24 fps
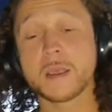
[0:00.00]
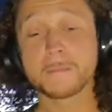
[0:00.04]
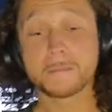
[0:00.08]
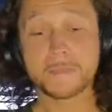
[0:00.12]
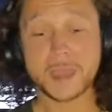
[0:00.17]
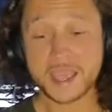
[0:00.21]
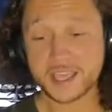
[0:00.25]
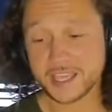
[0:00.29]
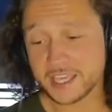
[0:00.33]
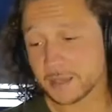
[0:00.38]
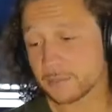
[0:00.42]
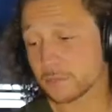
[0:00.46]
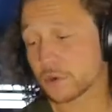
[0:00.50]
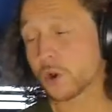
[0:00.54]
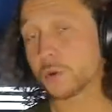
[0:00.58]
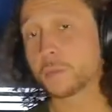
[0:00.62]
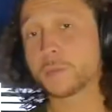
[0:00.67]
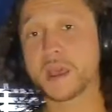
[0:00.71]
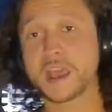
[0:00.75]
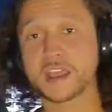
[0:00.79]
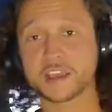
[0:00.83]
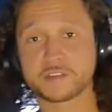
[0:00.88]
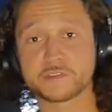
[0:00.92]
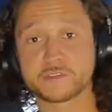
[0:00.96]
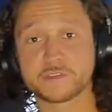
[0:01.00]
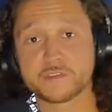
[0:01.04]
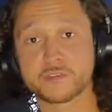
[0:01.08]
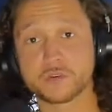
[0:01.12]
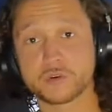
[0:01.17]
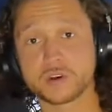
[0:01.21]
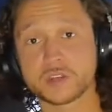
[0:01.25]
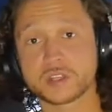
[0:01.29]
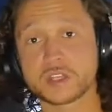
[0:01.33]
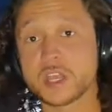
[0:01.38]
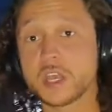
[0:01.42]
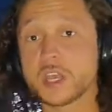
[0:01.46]
Make him go back and
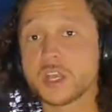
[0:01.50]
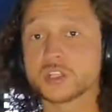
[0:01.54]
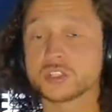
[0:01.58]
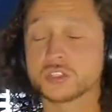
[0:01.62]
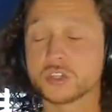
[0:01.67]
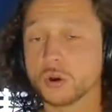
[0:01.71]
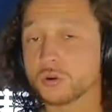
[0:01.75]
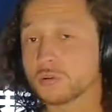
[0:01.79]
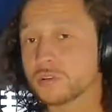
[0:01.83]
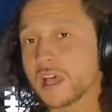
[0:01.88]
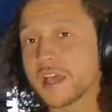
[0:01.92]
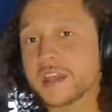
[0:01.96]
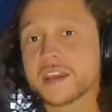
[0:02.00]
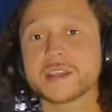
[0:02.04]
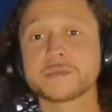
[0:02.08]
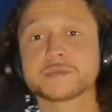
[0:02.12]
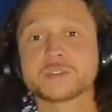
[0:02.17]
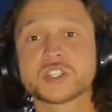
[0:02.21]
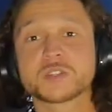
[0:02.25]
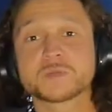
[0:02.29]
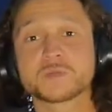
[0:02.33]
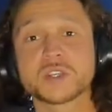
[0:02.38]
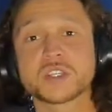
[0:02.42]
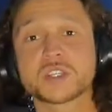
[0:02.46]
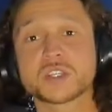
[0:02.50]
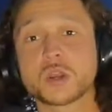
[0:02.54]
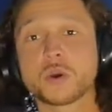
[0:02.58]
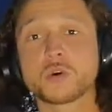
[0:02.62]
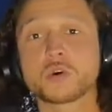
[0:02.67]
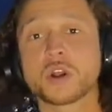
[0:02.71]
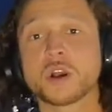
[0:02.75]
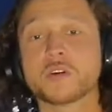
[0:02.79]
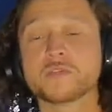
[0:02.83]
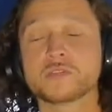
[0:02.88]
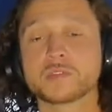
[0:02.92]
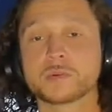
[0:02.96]
forth. Don't let him just be so
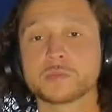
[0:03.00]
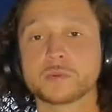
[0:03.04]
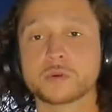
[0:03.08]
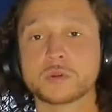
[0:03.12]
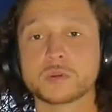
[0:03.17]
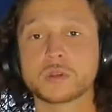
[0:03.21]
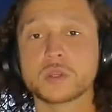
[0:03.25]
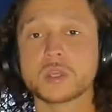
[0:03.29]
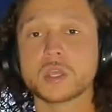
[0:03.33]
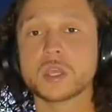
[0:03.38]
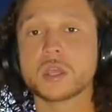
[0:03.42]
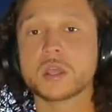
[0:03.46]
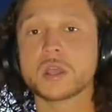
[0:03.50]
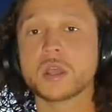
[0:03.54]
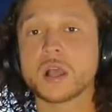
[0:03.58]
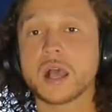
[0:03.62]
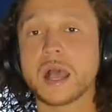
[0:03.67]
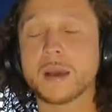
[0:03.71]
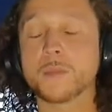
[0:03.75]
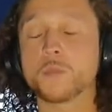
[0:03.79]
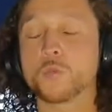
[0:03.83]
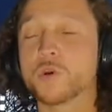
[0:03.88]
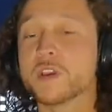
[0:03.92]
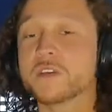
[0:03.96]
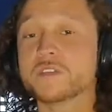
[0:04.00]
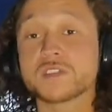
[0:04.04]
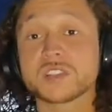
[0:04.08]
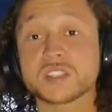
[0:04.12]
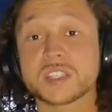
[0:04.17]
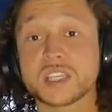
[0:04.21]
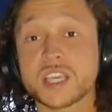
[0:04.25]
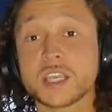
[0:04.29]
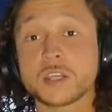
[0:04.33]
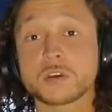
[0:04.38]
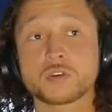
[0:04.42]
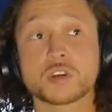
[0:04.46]
comfortable. We've
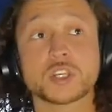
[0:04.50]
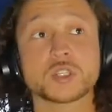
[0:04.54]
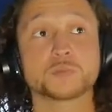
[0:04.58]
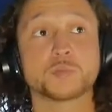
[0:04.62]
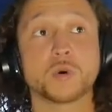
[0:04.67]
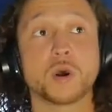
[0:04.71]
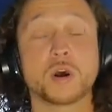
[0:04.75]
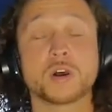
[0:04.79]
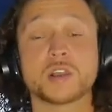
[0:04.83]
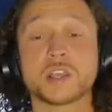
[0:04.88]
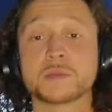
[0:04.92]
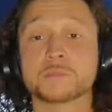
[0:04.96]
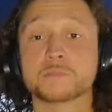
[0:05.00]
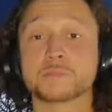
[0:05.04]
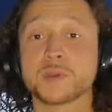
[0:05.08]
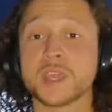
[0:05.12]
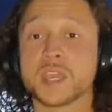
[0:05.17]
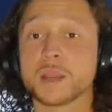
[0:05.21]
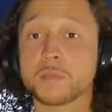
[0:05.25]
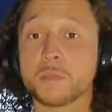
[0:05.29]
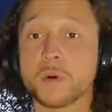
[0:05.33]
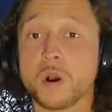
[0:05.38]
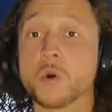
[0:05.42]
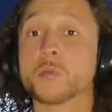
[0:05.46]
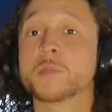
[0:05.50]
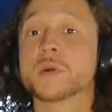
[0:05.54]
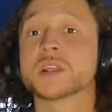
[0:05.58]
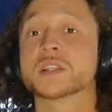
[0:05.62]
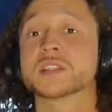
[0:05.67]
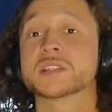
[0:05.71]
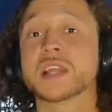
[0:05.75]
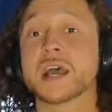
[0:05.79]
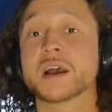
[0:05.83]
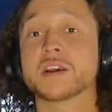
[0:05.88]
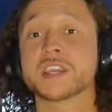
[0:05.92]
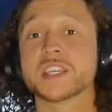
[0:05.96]
seen Chris Paul in big
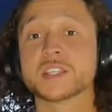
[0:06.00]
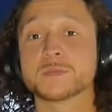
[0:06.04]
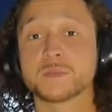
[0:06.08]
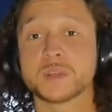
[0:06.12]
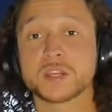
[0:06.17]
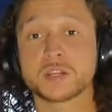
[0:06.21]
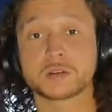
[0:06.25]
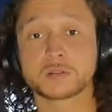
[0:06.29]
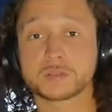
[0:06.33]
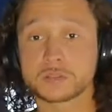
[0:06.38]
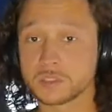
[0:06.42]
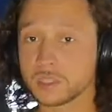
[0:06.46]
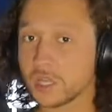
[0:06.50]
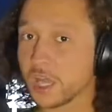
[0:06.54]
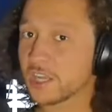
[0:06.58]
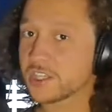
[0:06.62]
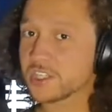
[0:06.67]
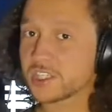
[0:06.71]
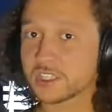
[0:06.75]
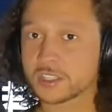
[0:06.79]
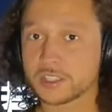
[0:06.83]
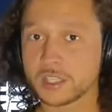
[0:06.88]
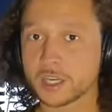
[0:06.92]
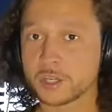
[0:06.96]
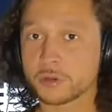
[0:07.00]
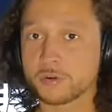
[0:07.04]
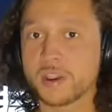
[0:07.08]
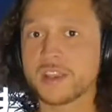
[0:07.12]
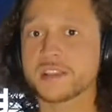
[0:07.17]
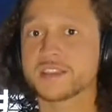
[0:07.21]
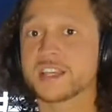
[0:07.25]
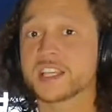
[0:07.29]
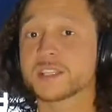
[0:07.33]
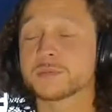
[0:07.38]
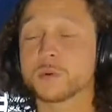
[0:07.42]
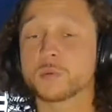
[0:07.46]
moments. Now, he's been clutch and done
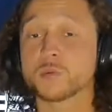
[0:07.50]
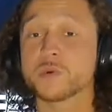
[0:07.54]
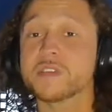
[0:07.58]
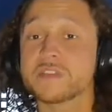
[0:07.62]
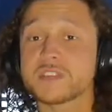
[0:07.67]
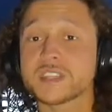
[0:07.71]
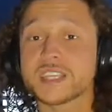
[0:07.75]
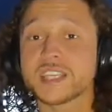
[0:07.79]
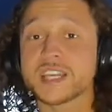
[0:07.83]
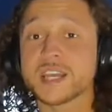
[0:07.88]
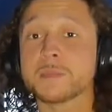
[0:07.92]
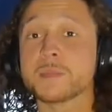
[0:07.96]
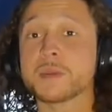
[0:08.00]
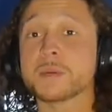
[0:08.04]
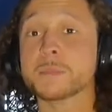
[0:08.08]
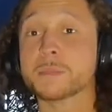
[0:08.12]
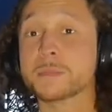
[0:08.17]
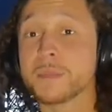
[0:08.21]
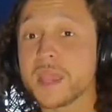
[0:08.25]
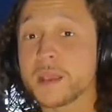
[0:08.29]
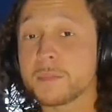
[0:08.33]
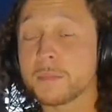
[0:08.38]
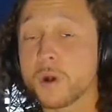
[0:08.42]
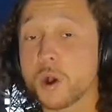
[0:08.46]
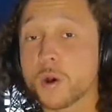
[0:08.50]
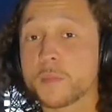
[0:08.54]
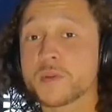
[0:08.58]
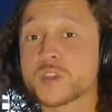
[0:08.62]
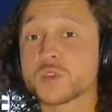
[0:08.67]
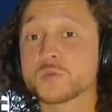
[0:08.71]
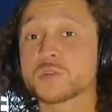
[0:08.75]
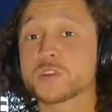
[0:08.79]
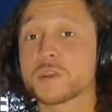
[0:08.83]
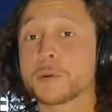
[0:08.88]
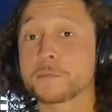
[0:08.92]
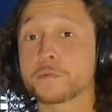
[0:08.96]
great things, but we've seen him in big
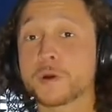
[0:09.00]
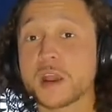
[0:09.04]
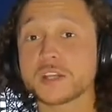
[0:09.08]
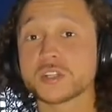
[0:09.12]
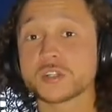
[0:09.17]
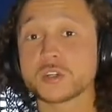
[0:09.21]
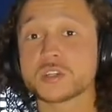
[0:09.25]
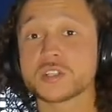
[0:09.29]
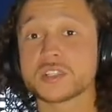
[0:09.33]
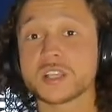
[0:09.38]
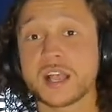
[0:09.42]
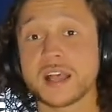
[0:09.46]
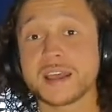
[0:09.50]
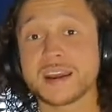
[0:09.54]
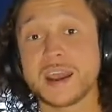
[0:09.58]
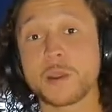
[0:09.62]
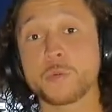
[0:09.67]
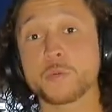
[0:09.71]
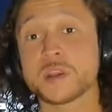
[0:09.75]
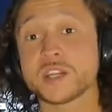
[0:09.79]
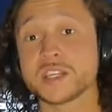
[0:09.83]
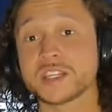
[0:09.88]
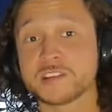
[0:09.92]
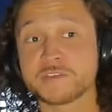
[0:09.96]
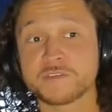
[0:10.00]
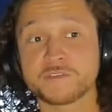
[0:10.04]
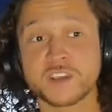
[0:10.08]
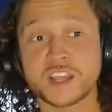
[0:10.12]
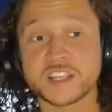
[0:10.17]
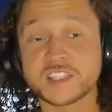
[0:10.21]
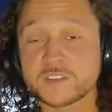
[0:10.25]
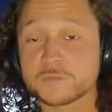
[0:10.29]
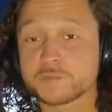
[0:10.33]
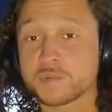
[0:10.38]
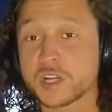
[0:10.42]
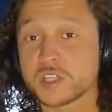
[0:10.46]
moments when the pressure is on and when
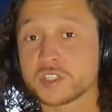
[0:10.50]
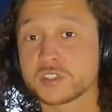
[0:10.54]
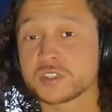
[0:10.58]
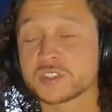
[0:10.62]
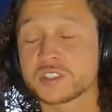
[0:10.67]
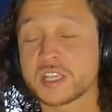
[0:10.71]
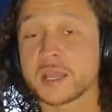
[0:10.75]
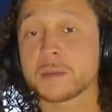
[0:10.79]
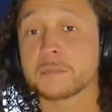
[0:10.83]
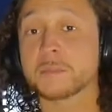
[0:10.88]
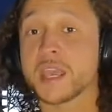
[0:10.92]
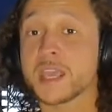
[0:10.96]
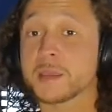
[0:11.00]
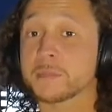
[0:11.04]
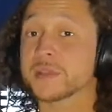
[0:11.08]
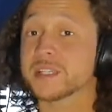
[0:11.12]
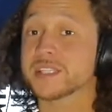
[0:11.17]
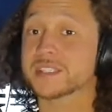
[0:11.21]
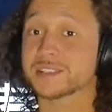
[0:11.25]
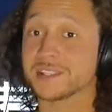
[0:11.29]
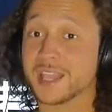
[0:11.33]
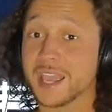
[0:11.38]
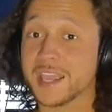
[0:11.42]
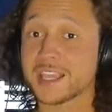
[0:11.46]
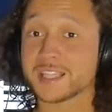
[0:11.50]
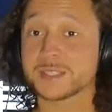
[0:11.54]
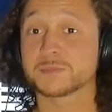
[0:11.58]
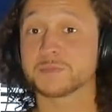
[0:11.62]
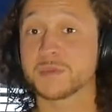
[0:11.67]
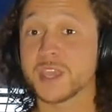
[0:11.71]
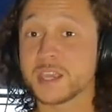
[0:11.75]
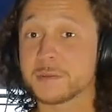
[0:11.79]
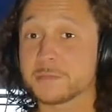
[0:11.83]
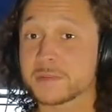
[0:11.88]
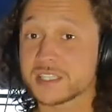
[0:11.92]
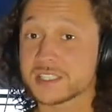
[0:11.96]
defensive pressure is on, make mistakes,
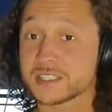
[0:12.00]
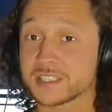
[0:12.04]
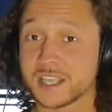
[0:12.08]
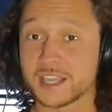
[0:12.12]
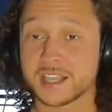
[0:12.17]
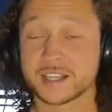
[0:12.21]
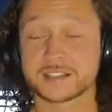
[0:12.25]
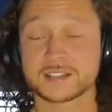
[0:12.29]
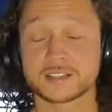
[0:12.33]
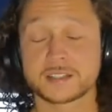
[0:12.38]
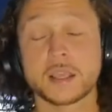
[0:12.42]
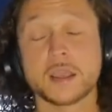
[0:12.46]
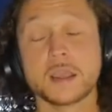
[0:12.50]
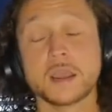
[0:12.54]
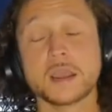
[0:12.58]
big mistakes.